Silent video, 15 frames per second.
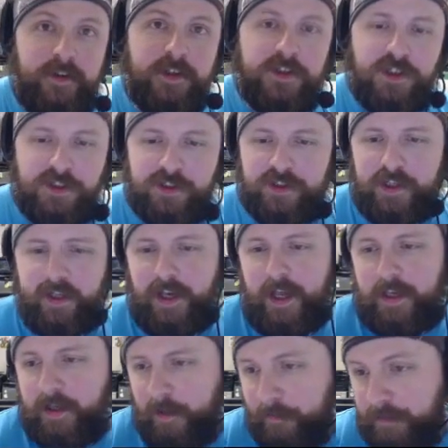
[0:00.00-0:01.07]
decisions that,
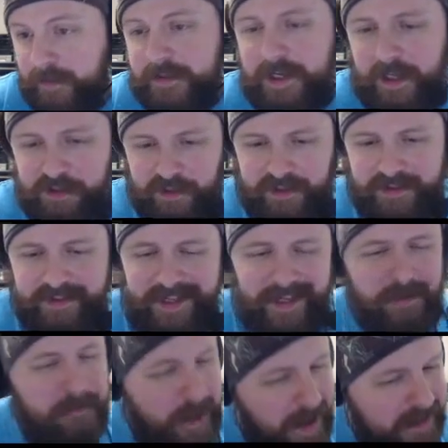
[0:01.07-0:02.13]
like, this is actually the
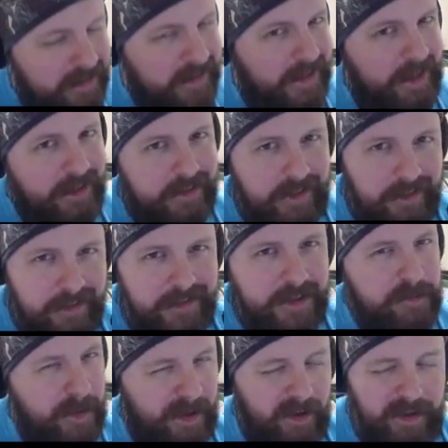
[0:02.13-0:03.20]
second pass on the characters. I
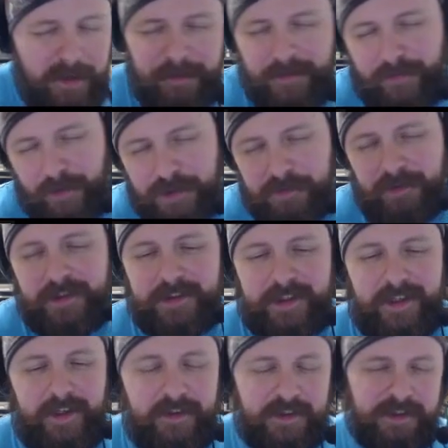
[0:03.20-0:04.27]
spent a lot of time in the first ones,
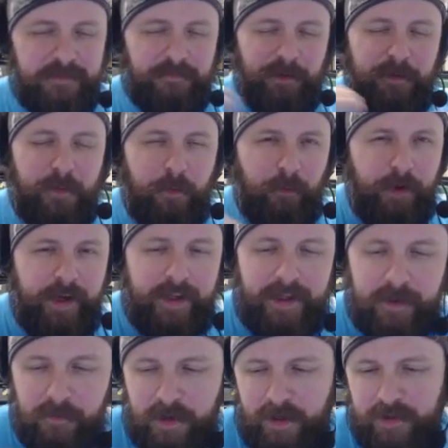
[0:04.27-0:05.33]
and we weren't reading
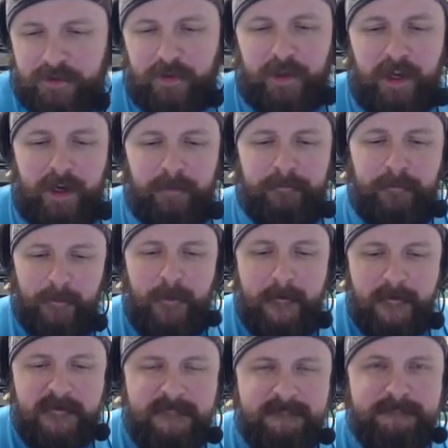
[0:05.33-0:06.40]
that well, so I kind of
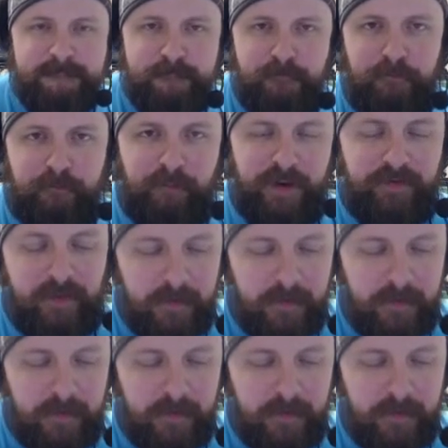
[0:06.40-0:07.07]
beefed